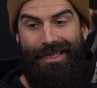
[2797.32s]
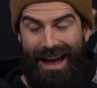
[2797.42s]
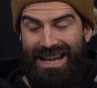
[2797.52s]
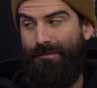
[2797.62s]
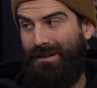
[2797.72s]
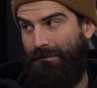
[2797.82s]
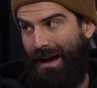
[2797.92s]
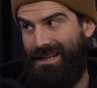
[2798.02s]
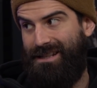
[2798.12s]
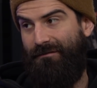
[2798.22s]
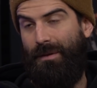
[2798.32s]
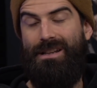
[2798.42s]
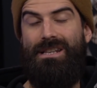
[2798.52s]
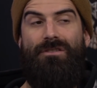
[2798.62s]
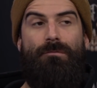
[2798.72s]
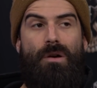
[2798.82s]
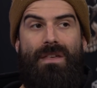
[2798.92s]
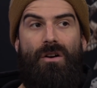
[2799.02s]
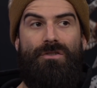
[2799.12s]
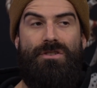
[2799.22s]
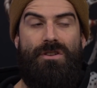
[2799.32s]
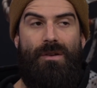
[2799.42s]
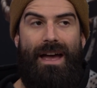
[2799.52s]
That's pretty massive because if you put that onto